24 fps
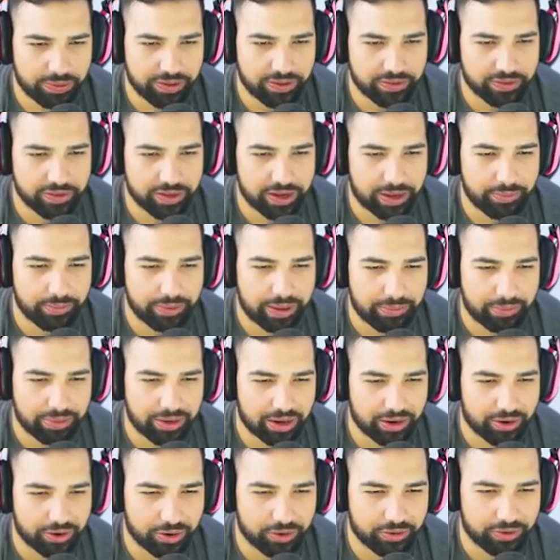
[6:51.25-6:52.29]
please. I'm, I'm
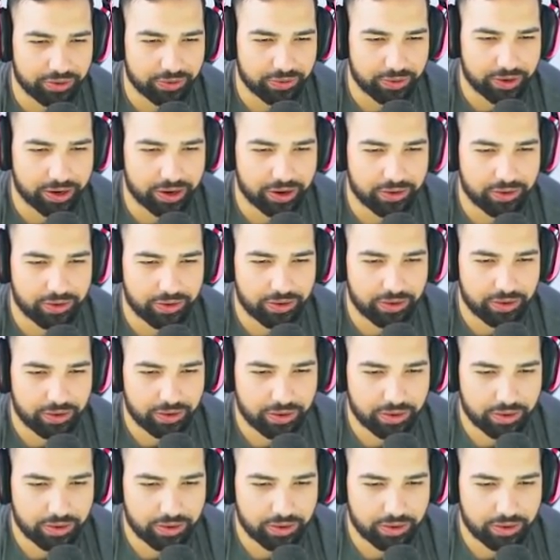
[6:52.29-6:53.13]
kind of nervous right now.